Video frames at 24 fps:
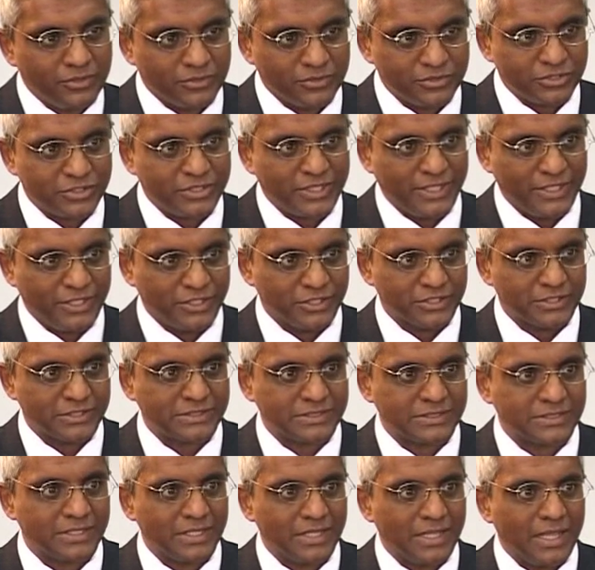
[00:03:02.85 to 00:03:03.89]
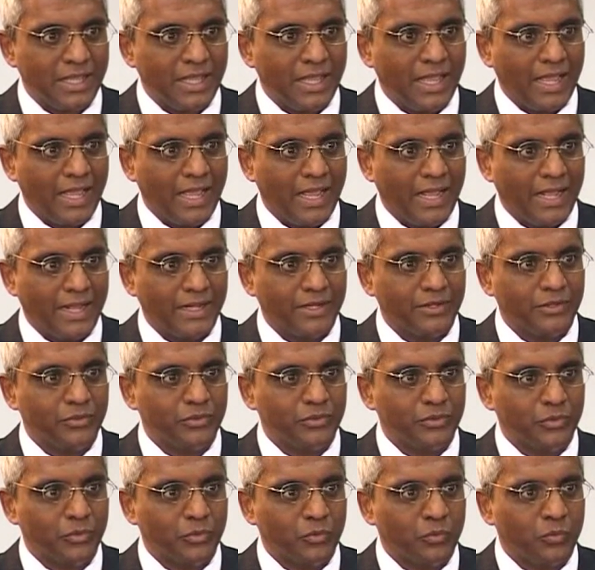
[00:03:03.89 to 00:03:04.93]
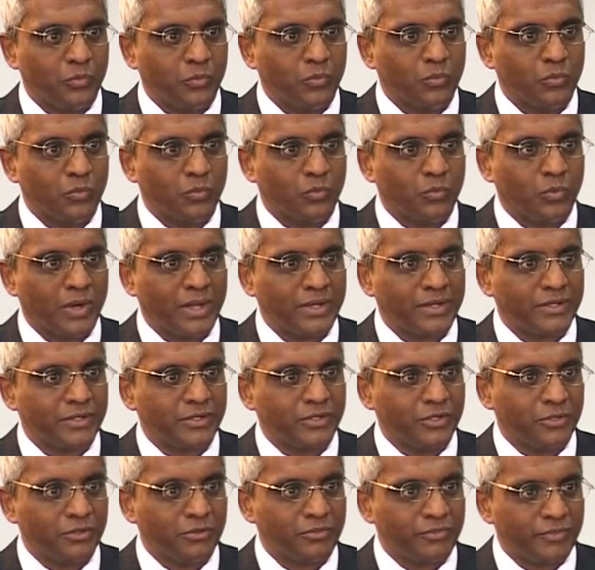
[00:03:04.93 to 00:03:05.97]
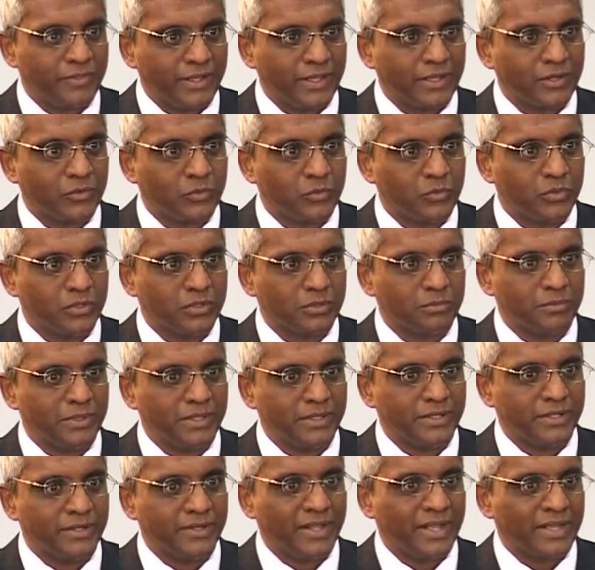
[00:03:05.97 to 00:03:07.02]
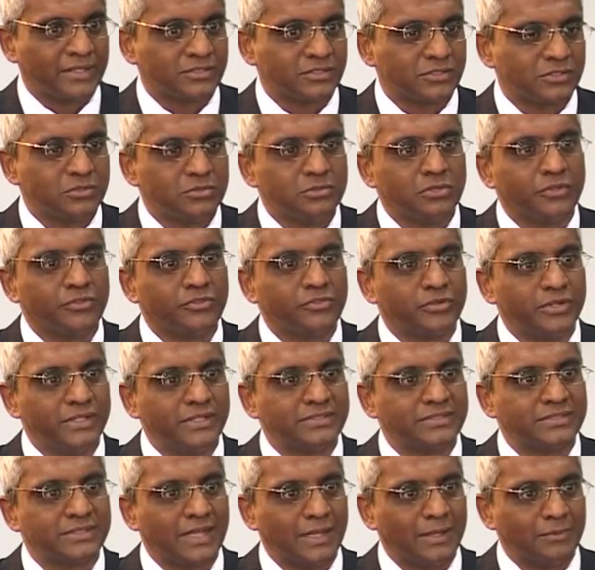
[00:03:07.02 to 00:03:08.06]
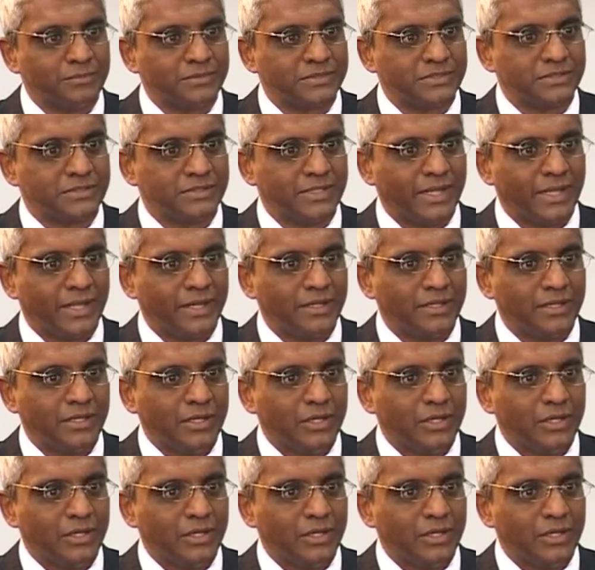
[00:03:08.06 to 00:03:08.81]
those changes, and what do you think will be the next 2 or 3 steps that